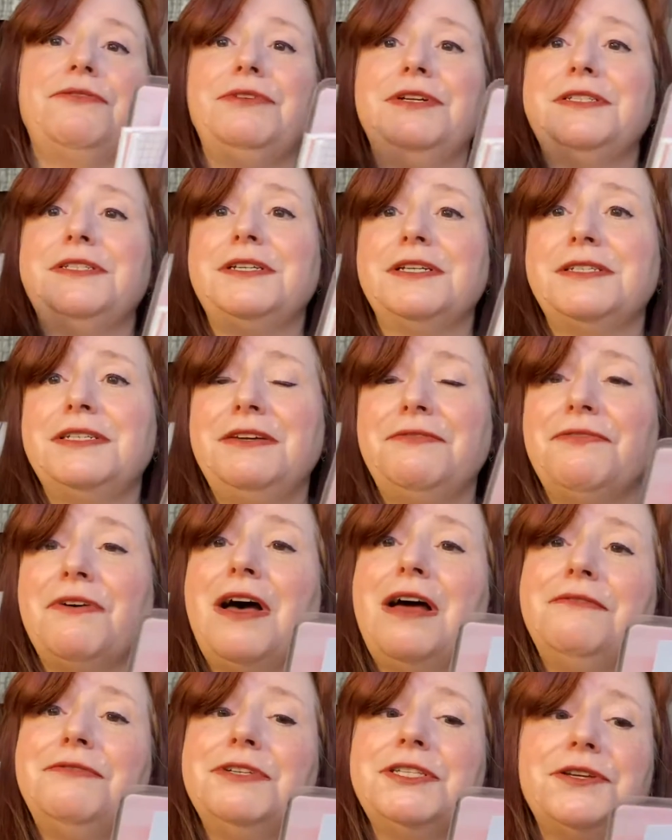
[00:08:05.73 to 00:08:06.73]

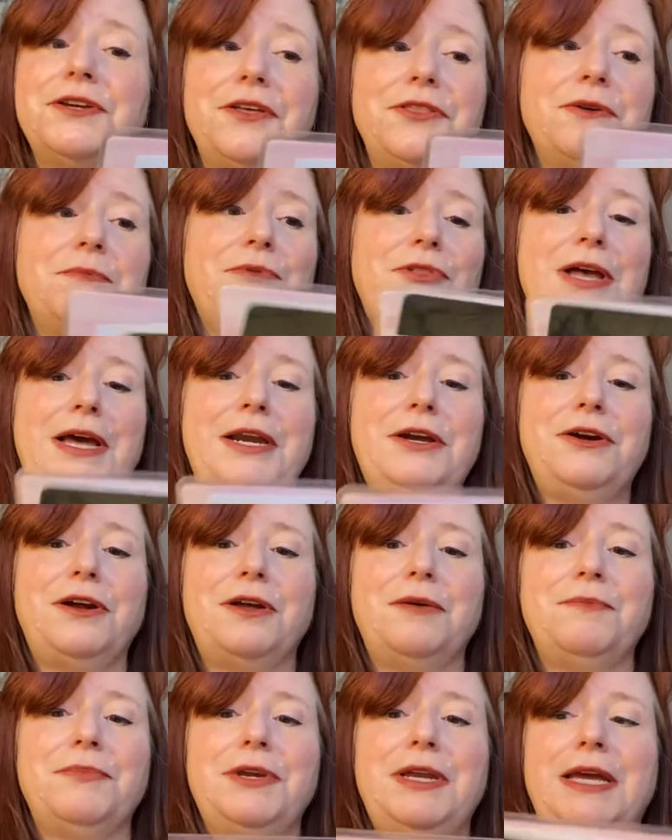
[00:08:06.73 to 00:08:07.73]
365 is another planner
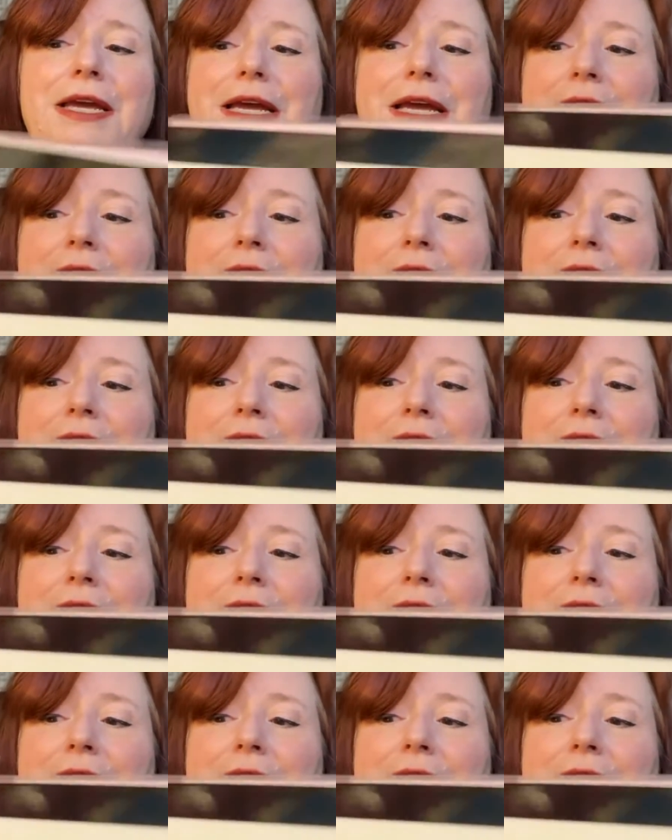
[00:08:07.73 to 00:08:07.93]
company,